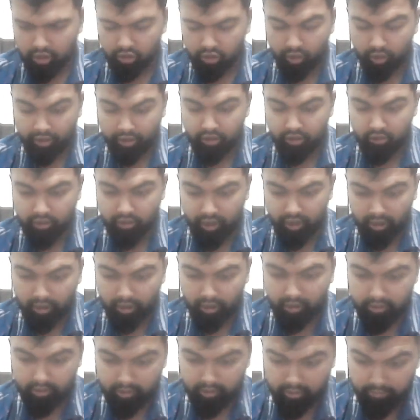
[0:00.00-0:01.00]
trying to
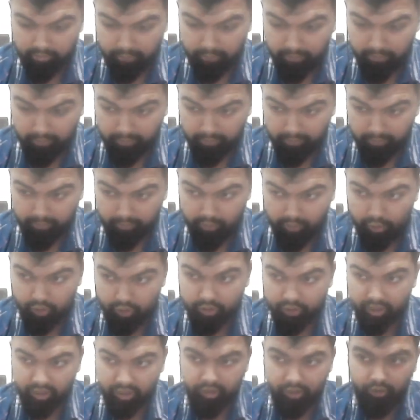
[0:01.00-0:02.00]
tell us, you
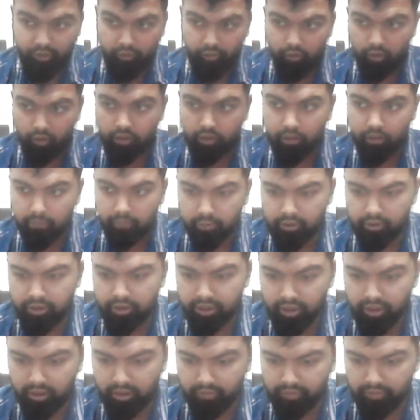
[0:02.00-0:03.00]
think you know the
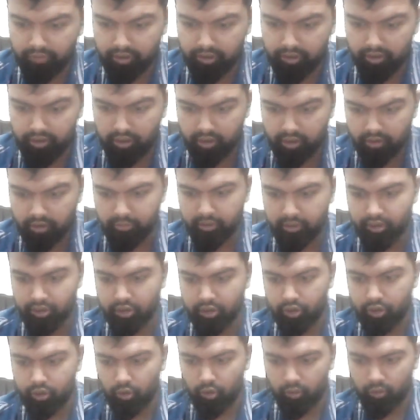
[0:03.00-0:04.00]
position of the stars, but
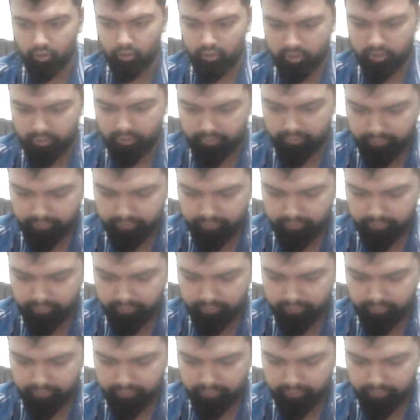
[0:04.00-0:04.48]
you don't,